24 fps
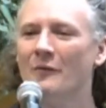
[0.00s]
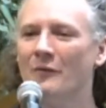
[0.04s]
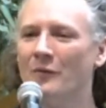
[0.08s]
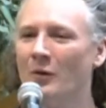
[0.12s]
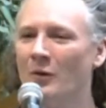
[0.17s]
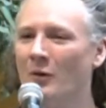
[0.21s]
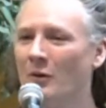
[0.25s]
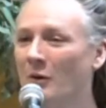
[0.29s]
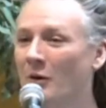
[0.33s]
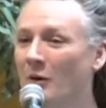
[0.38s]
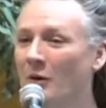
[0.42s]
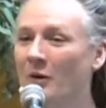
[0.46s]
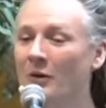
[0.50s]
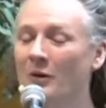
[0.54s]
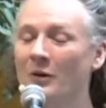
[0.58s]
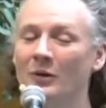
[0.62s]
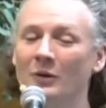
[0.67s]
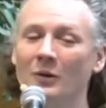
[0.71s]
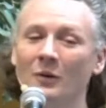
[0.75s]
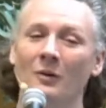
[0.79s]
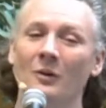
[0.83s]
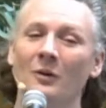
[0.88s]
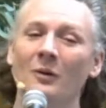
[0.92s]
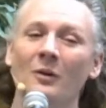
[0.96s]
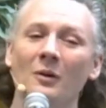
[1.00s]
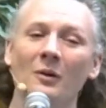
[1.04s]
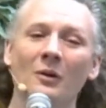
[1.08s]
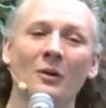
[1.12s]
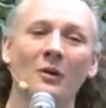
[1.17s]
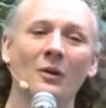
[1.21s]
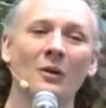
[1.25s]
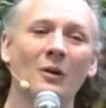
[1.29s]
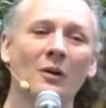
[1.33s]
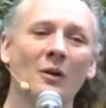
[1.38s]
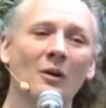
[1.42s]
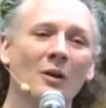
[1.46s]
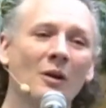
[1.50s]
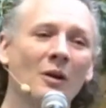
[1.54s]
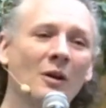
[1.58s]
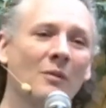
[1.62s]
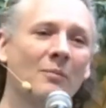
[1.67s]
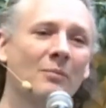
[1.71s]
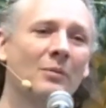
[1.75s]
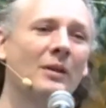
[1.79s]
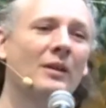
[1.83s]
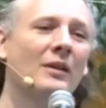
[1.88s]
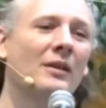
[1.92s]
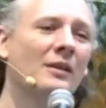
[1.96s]
For your
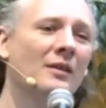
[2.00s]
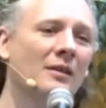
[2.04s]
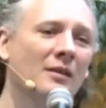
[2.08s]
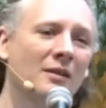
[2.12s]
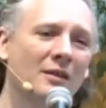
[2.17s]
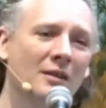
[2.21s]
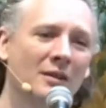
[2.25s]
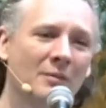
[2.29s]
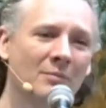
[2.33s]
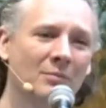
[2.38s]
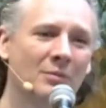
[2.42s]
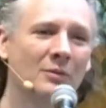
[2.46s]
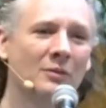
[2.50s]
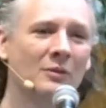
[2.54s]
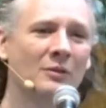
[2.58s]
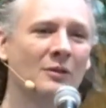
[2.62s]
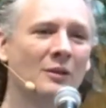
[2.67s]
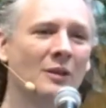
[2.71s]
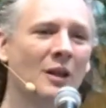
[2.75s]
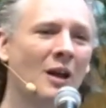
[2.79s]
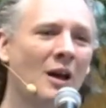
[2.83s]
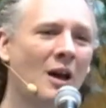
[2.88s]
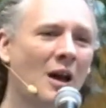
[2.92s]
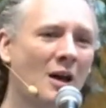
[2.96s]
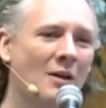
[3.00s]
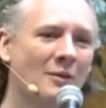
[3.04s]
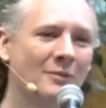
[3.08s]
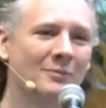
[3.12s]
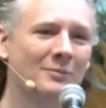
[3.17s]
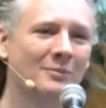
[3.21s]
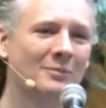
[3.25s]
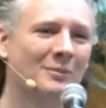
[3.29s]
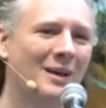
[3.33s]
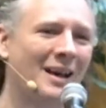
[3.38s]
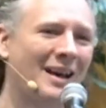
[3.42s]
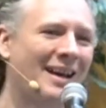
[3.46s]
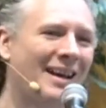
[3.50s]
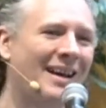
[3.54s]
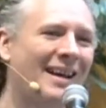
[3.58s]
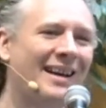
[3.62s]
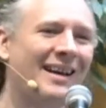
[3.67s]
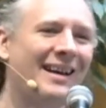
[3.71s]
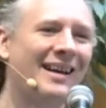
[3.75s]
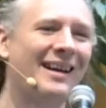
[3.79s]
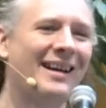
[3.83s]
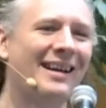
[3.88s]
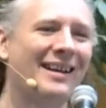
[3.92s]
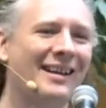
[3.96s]
people are
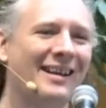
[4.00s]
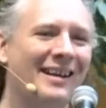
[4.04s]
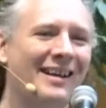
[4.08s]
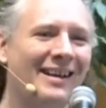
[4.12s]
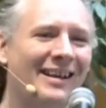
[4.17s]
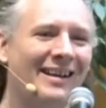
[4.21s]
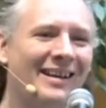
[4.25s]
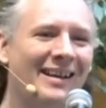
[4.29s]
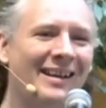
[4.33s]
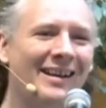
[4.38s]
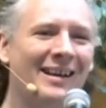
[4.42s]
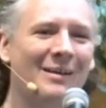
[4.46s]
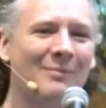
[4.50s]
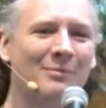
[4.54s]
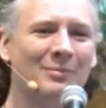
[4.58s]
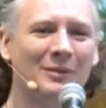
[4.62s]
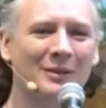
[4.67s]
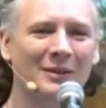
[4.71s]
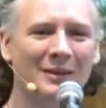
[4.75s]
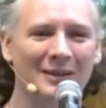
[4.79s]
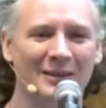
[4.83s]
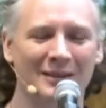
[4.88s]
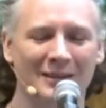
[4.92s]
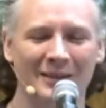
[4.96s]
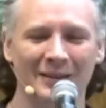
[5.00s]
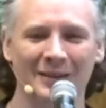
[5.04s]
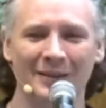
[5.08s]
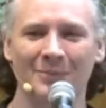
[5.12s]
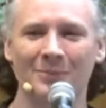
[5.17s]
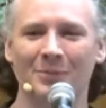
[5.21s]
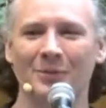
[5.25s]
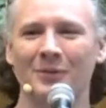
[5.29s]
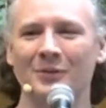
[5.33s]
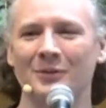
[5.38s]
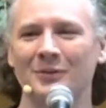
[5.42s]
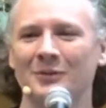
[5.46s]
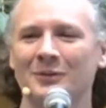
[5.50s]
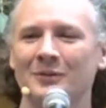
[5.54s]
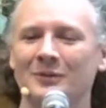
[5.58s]
my people.